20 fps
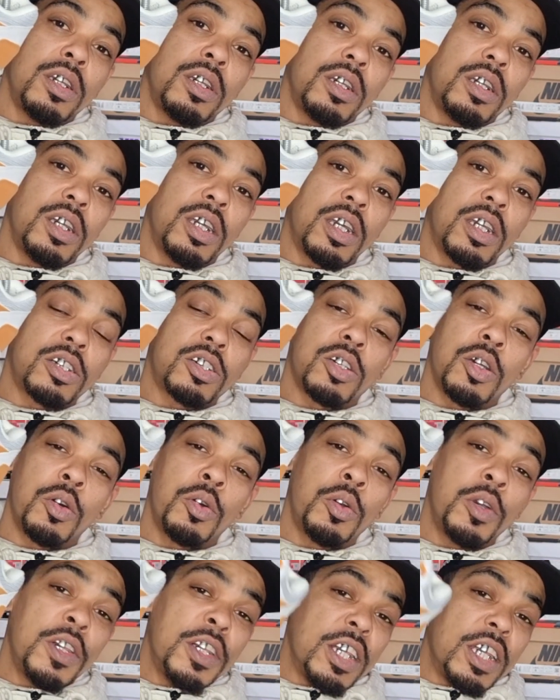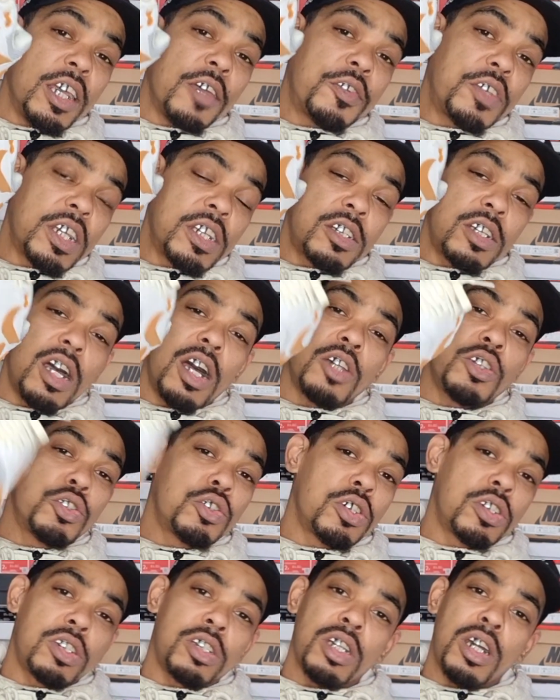Yeah, so if there's
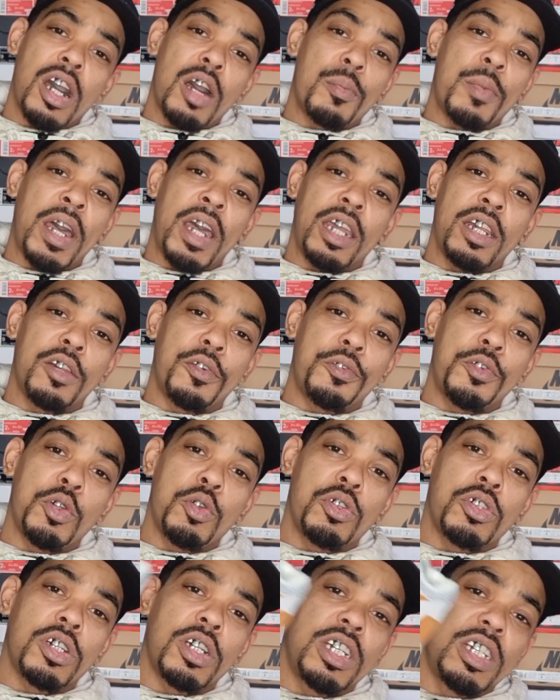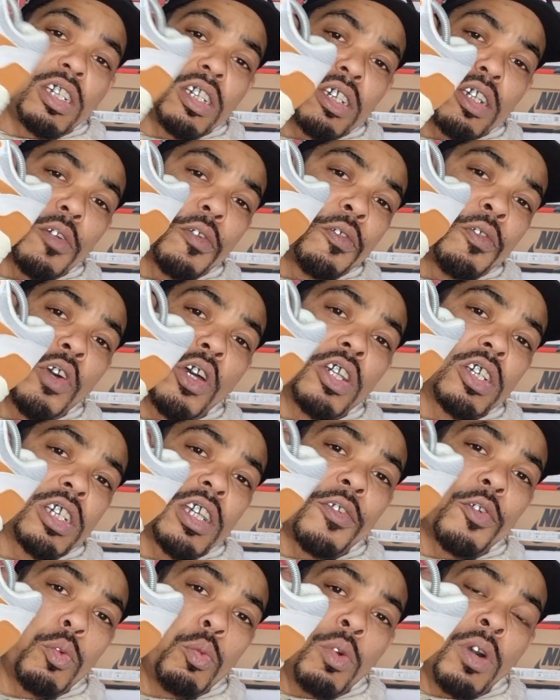hundreds to come out in the future, this is the first
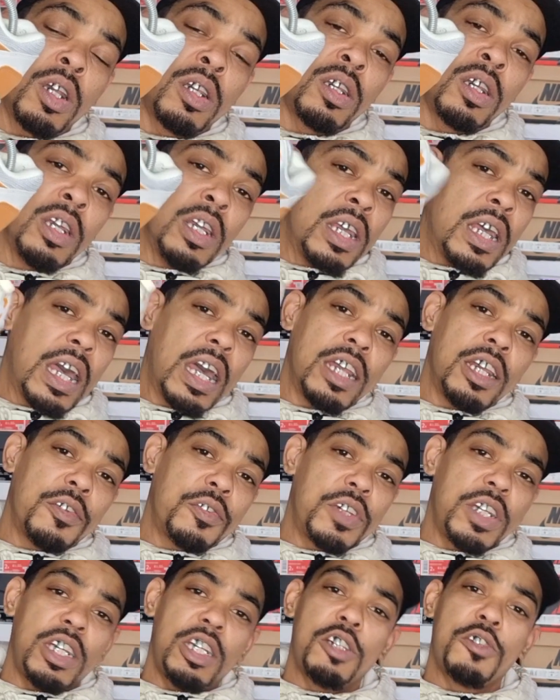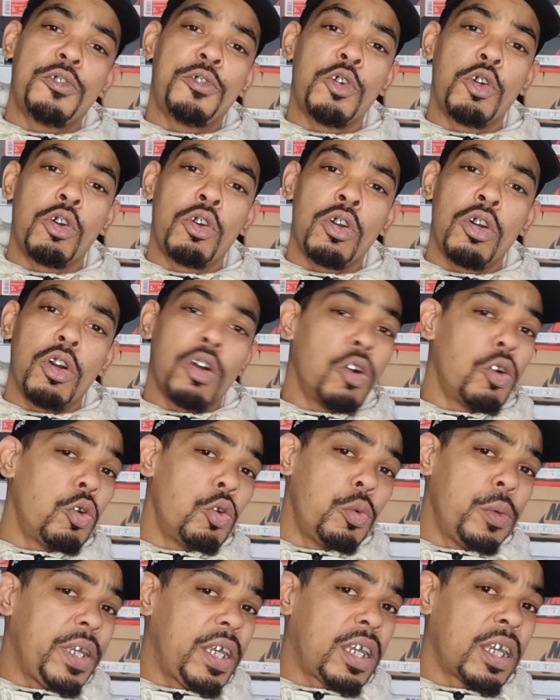ever one. And if these 4 are all
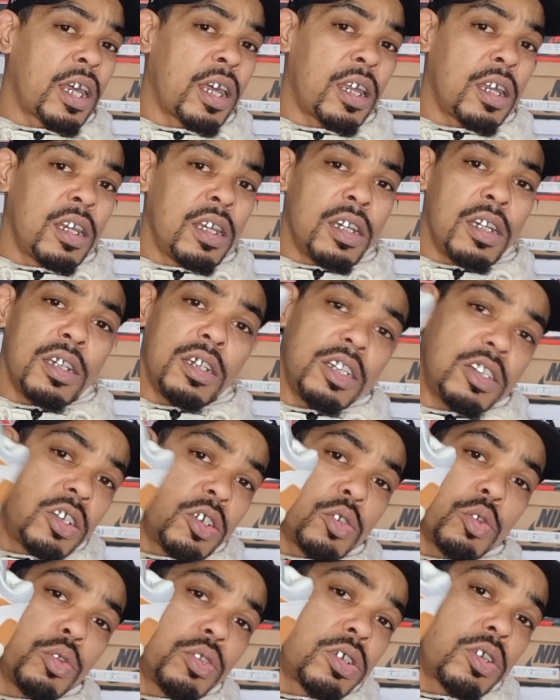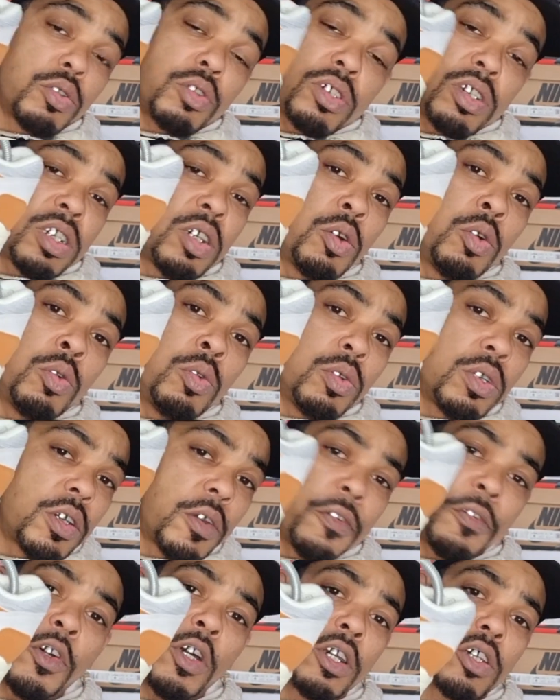we get, this is also still the
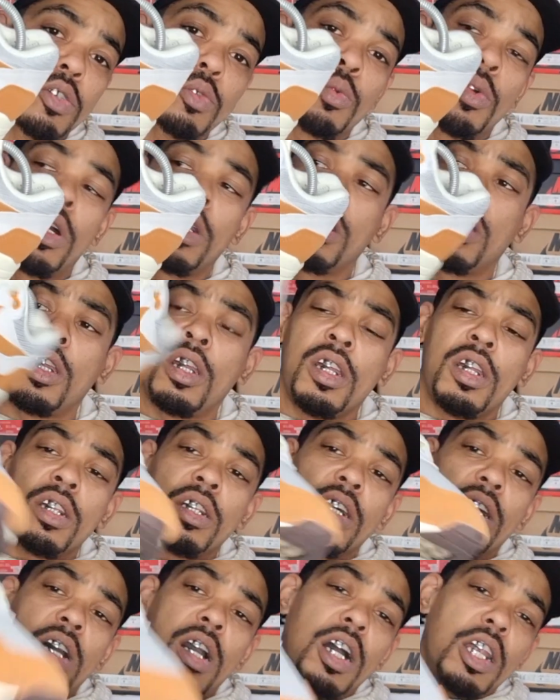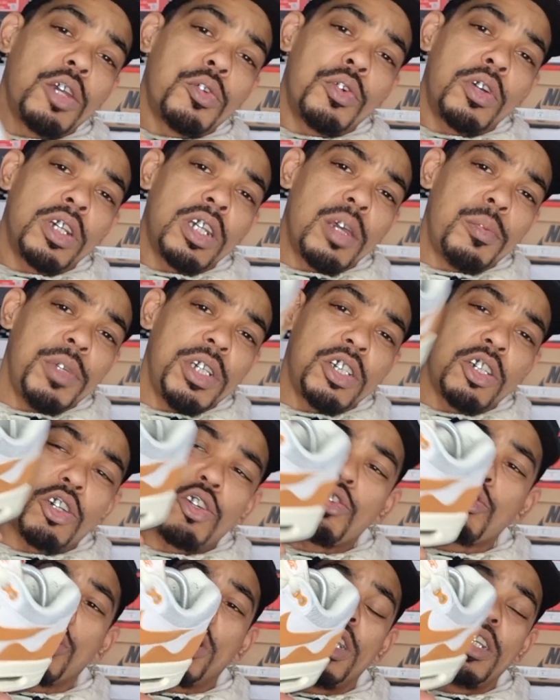first one. The colour on them is
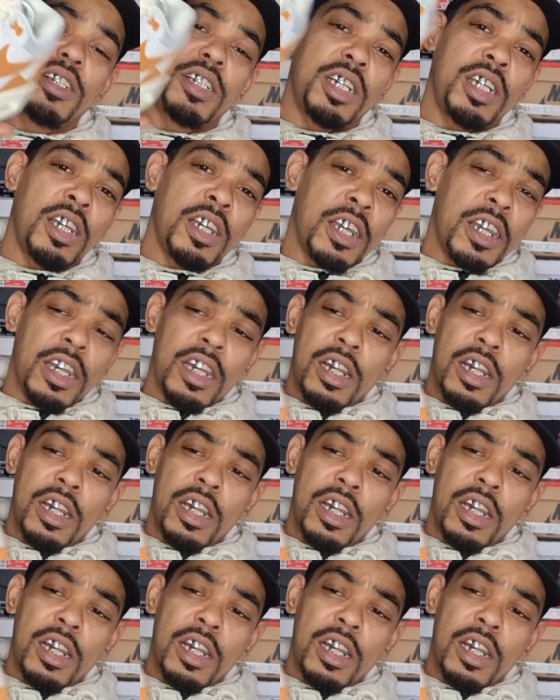crazy.